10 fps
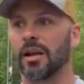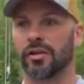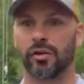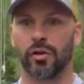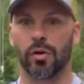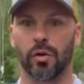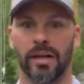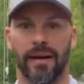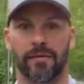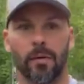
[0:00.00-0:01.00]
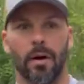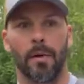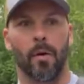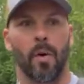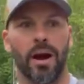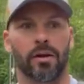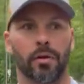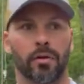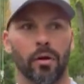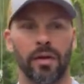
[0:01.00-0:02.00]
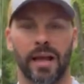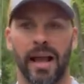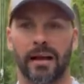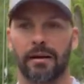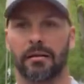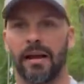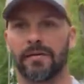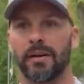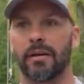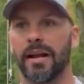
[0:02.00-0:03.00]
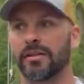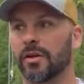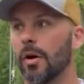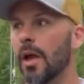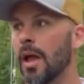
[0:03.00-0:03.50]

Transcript: So you only have to worry about where you throw the anchor left and right. So